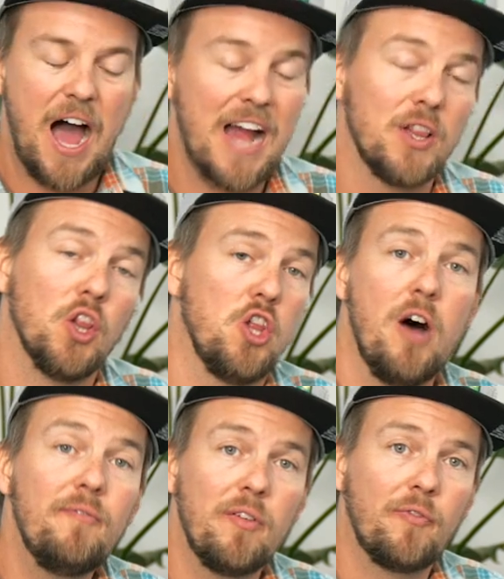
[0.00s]
I
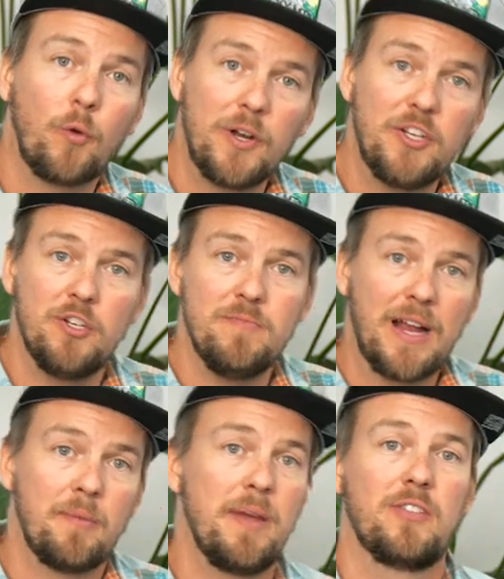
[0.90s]
love the 42
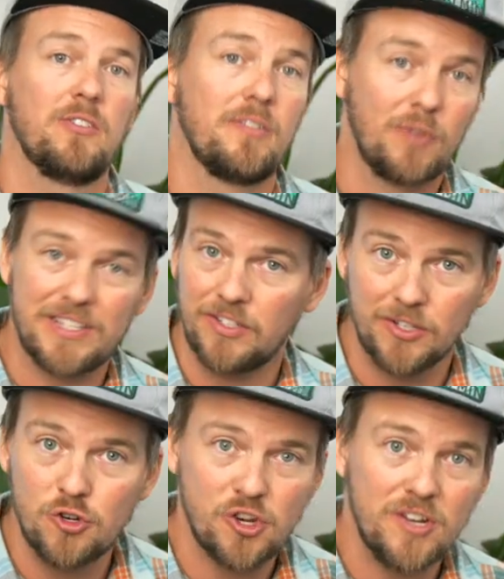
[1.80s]
megapixels of
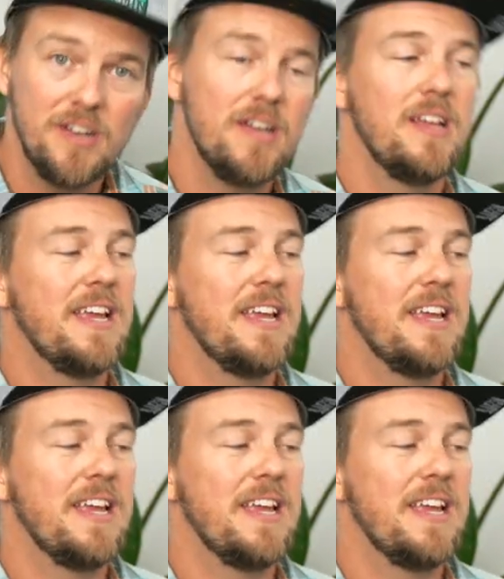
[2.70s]
resolution.